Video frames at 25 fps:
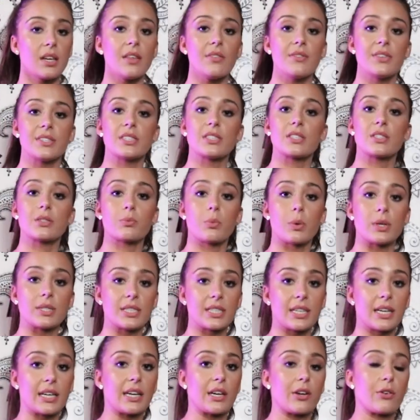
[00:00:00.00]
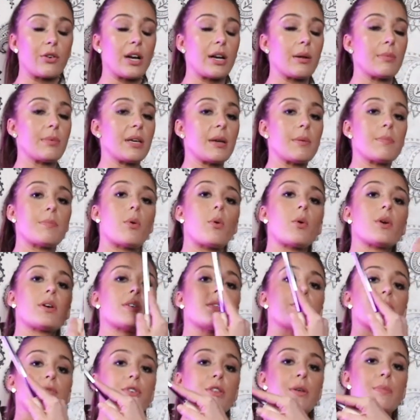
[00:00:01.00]
This is once again incredibly
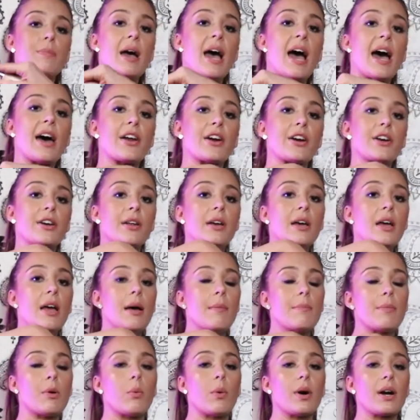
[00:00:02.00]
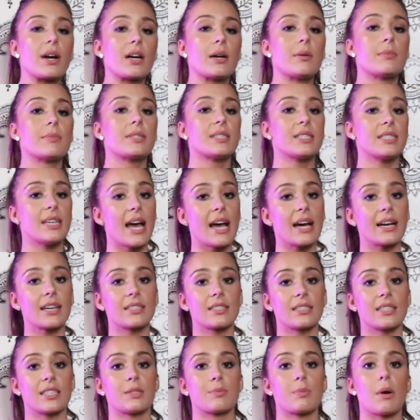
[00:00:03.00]
important for the pattern, but what comes
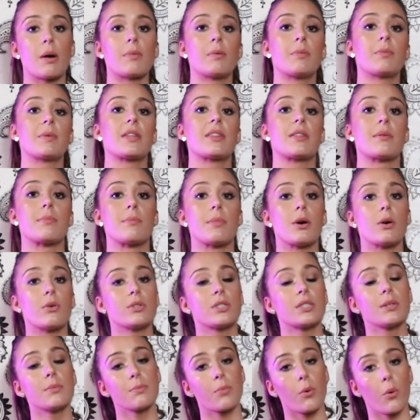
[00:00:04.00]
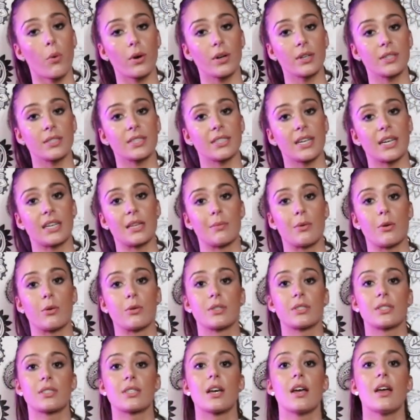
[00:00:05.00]
next is probably the most important and the
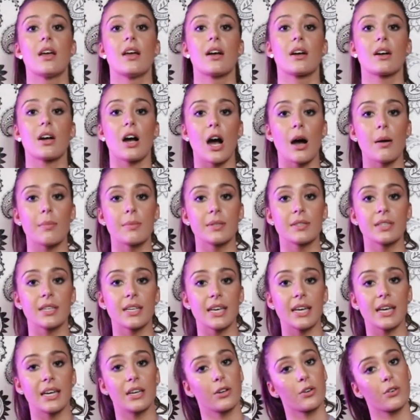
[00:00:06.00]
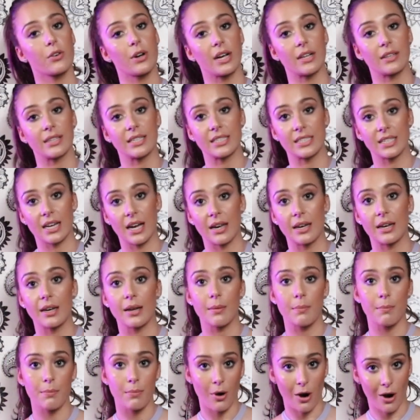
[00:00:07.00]
most commonly and correctly
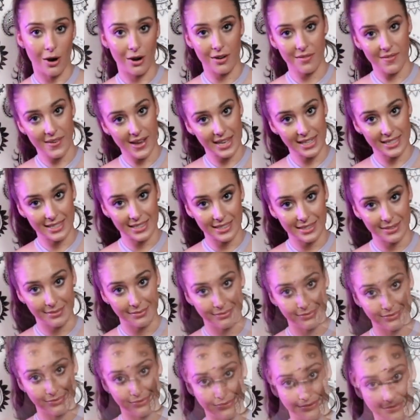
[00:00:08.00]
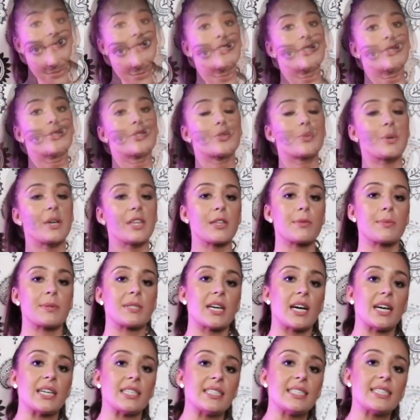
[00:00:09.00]
done part of it. After you swing the
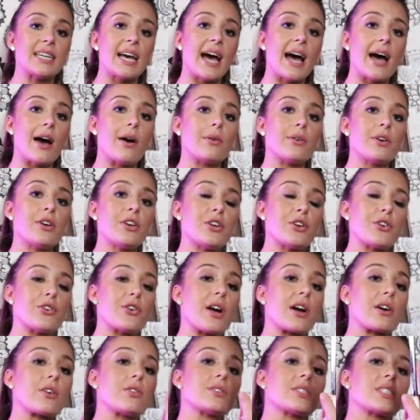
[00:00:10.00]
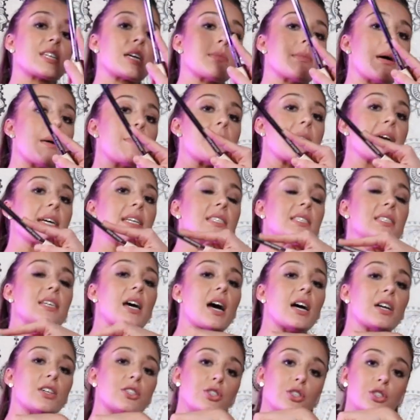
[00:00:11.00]
baton down, your knuckles come up and
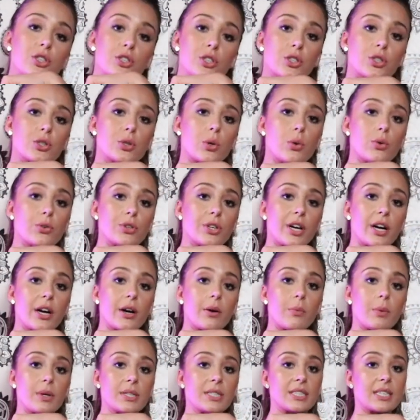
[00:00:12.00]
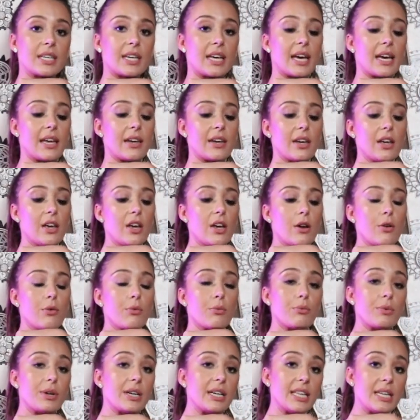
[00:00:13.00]
touch your shoulder. Once again,
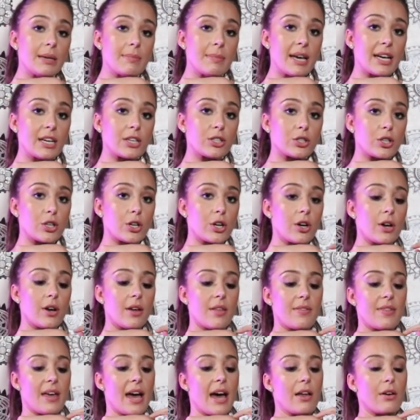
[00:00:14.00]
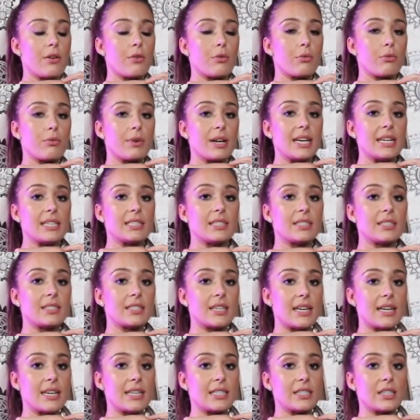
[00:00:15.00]
really make sure that
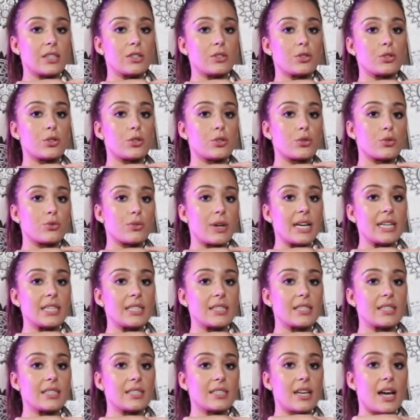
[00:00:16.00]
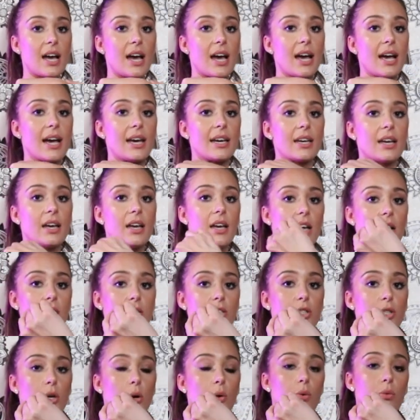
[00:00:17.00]
wrist is straight to the side.
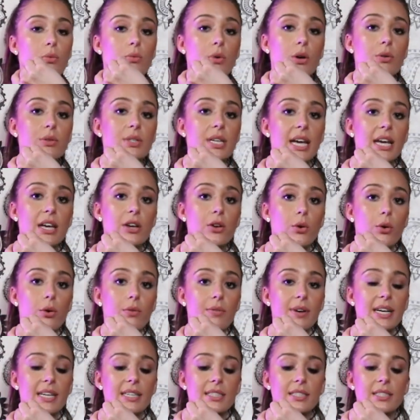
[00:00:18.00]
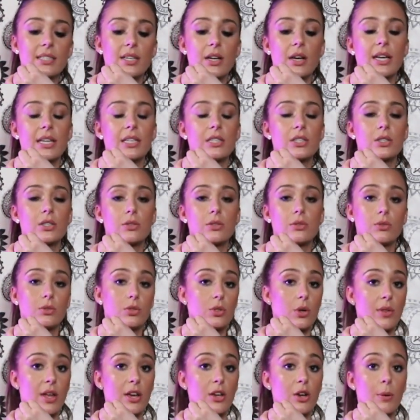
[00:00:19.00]
Don't rotate your wrist
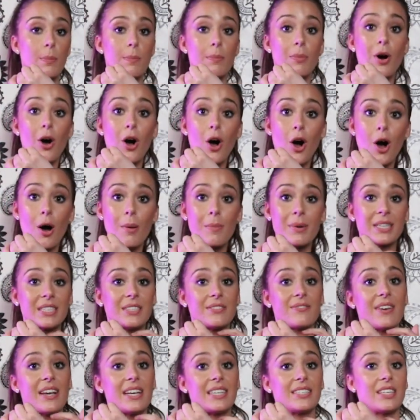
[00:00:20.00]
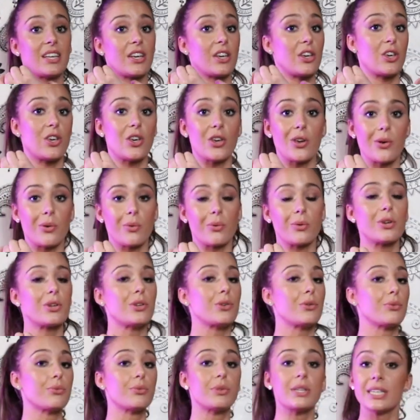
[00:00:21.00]
so that your palm is facing you.
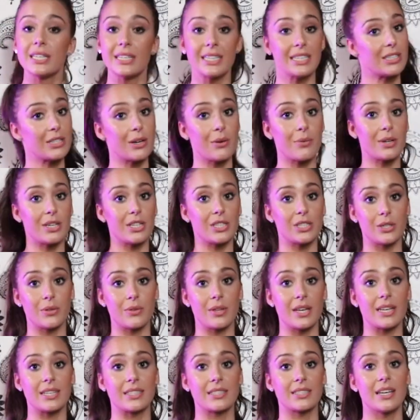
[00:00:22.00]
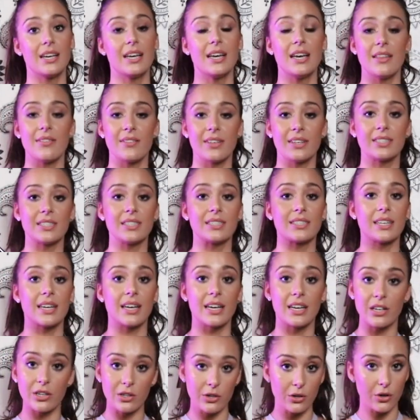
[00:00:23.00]
You really don't want to do this. This is
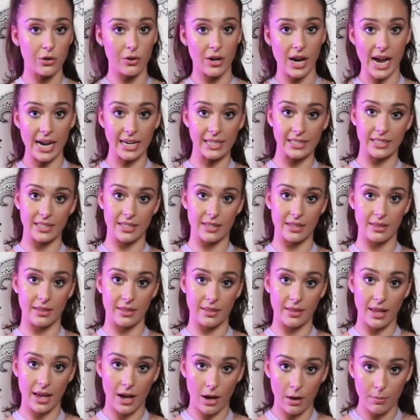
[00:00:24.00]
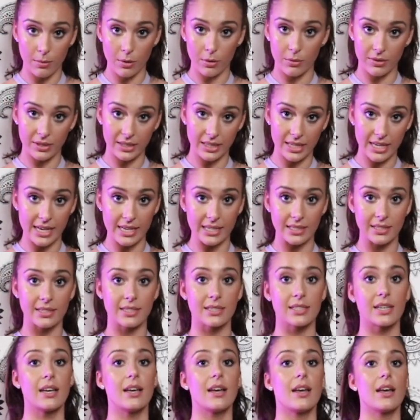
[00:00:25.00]
incorrect elbow
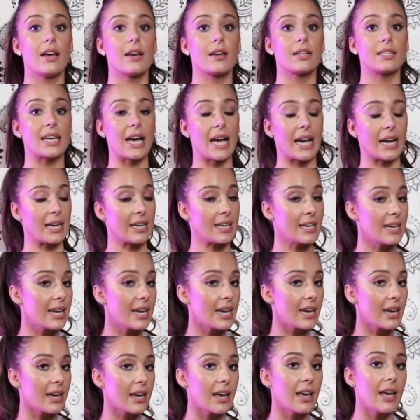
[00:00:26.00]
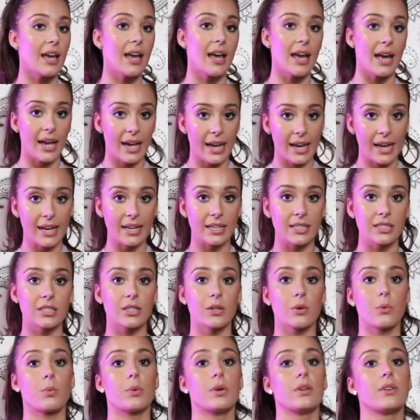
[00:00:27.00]
release technique
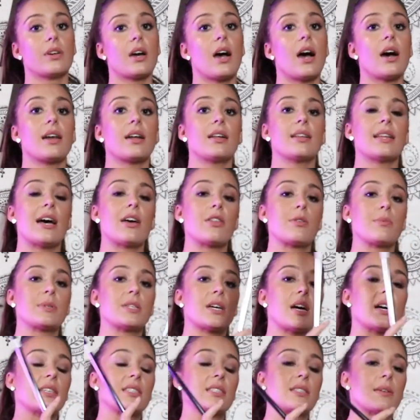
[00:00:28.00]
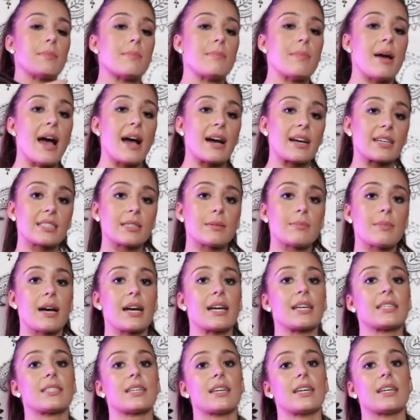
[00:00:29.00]
and will not allow the baton to
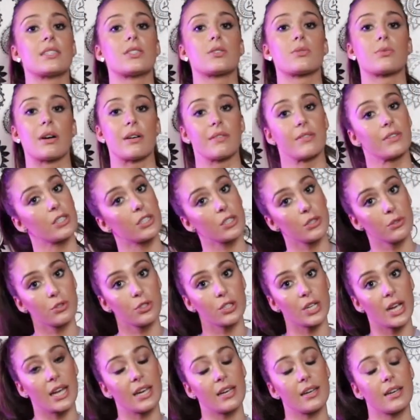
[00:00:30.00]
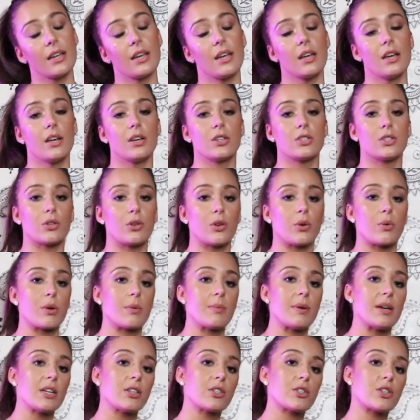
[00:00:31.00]
maximize its revolution. So you want
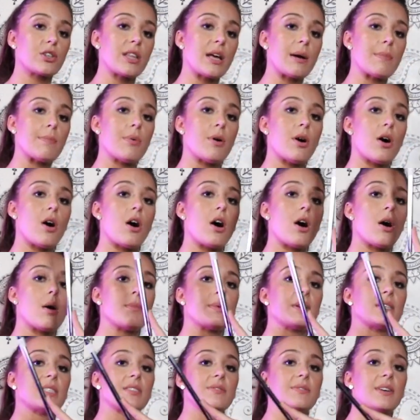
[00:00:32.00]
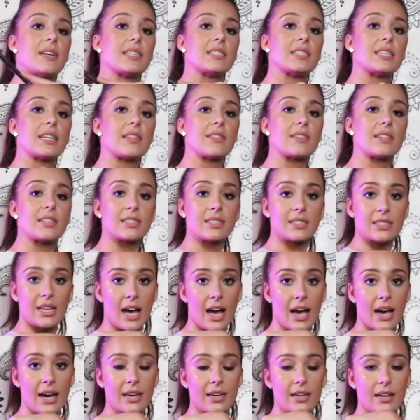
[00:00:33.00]
to make sure that palm is facing the
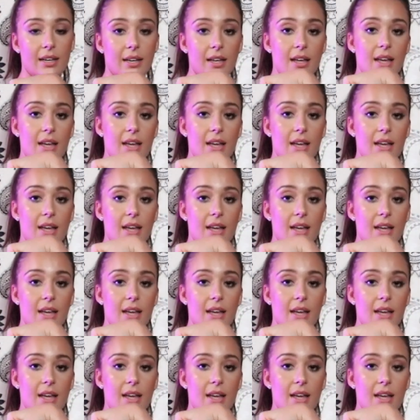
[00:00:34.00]
side.